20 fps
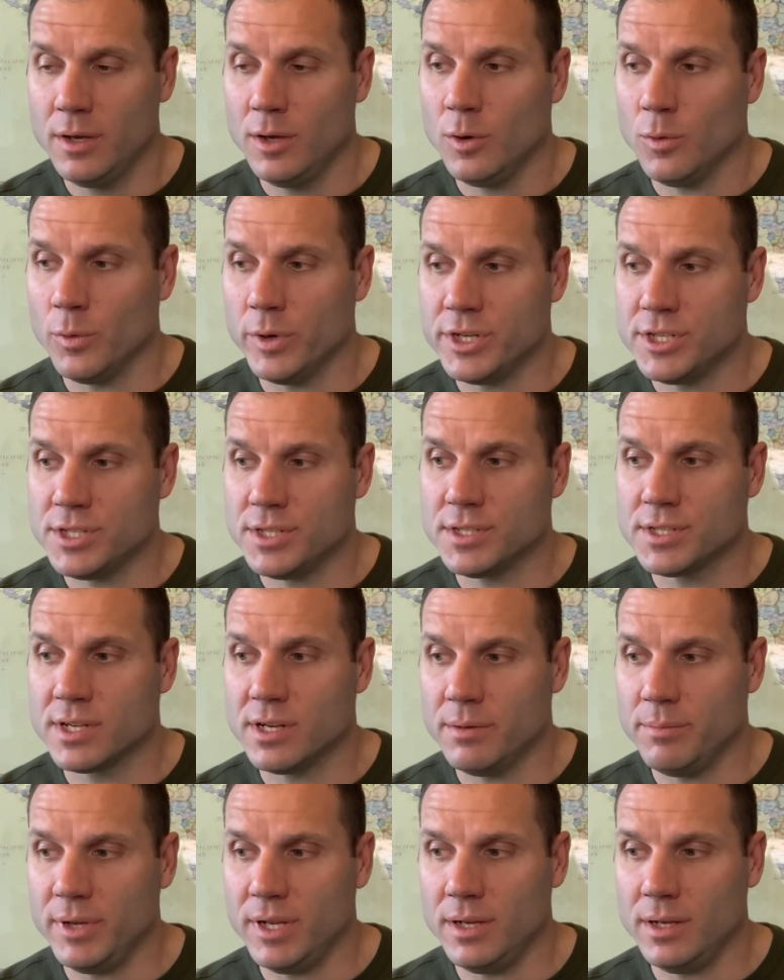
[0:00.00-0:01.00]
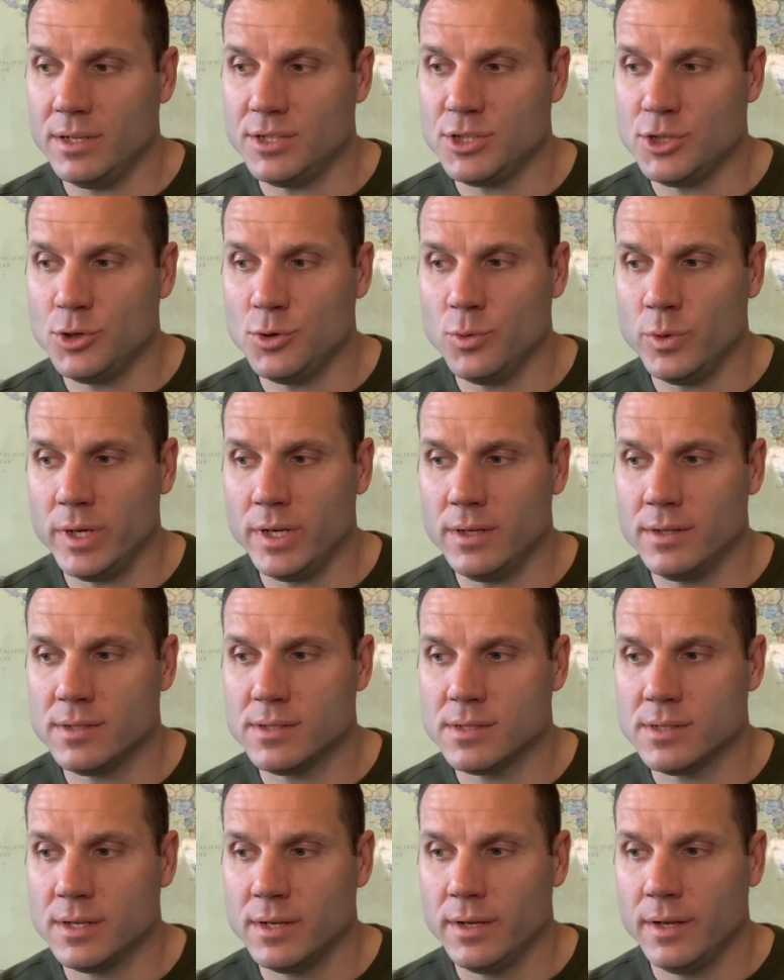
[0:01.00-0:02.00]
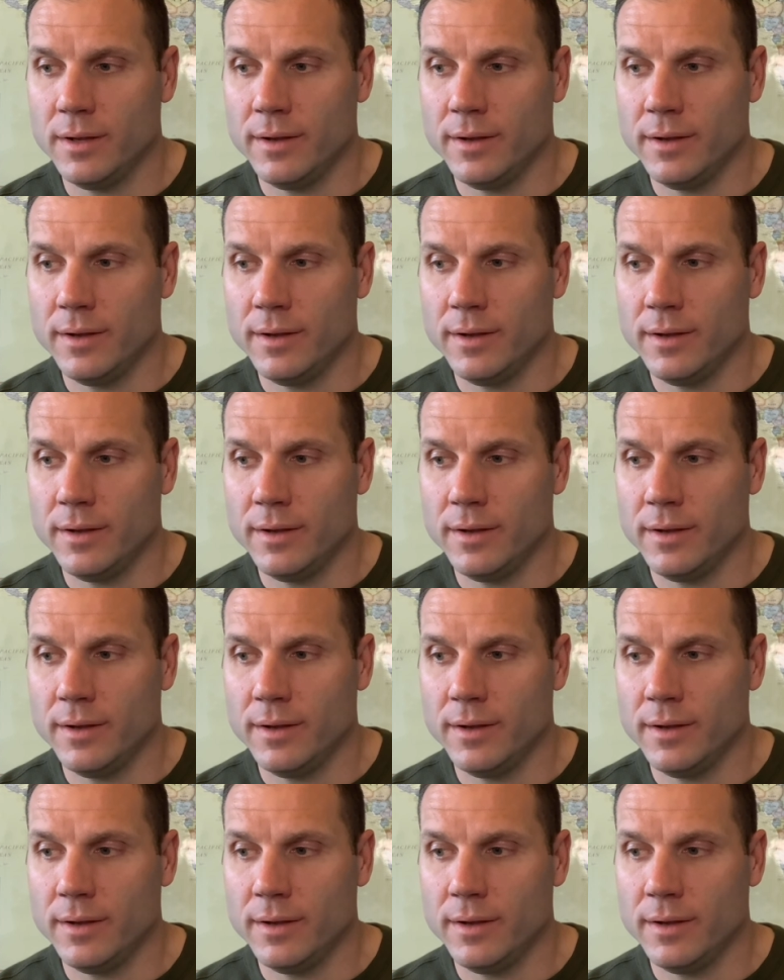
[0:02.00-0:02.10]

which is going to be two weeks